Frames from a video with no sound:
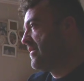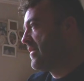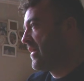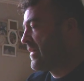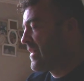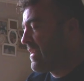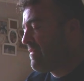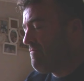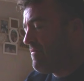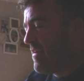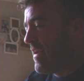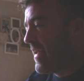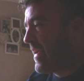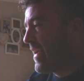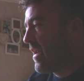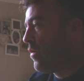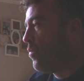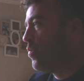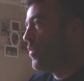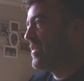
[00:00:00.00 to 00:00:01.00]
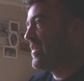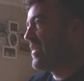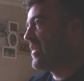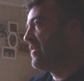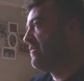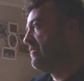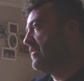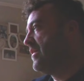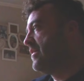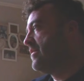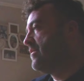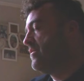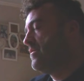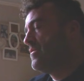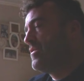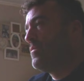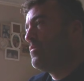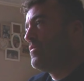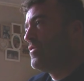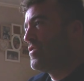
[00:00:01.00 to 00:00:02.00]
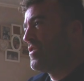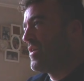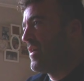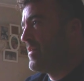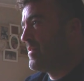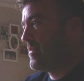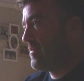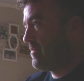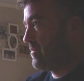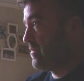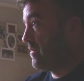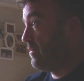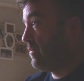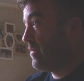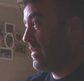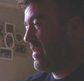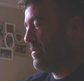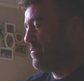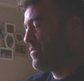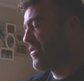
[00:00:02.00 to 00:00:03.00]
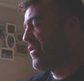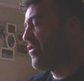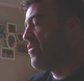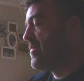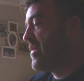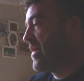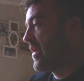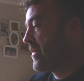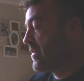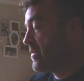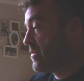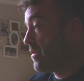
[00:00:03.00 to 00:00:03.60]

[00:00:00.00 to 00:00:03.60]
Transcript: I didn't really get on with, and I thought he was shite, so it was doing me head in.